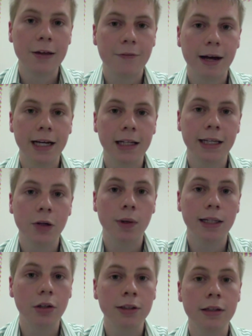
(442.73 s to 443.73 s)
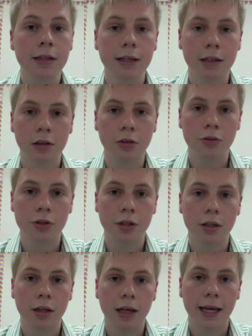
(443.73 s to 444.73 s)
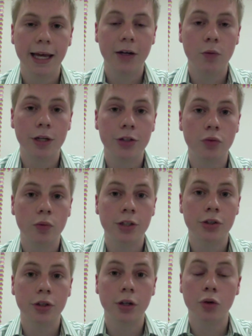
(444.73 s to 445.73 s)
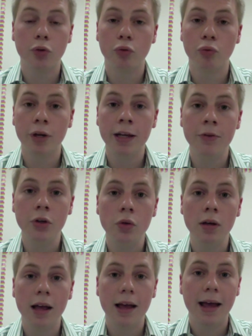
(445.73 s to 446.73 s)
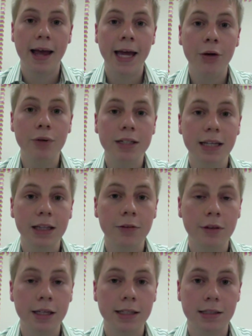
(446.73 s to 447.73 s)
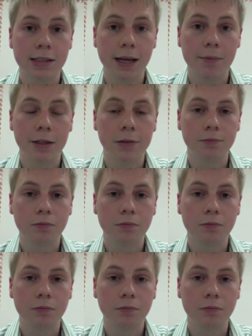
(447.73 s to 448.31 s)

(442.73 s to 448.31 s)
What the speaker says: Finally, we looked at the conclusion, in which we should review and restate the thesis statement,